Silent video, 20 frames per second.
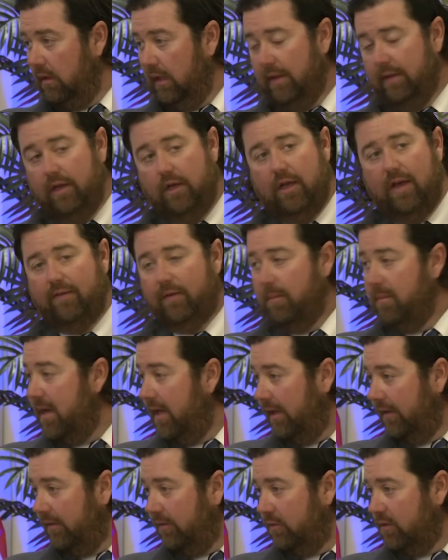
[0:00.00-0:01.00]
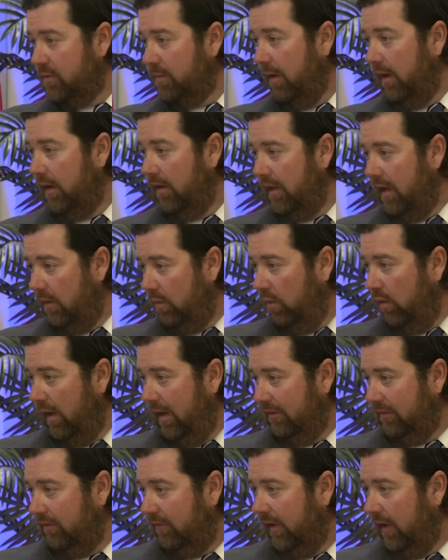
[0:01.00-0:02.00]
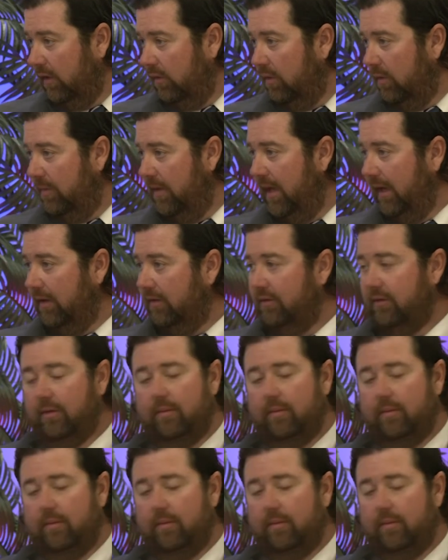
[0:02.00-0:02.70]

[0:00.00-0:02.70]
And then you have a minute to respond mm-hmm. to that. We'll ask follow-up next.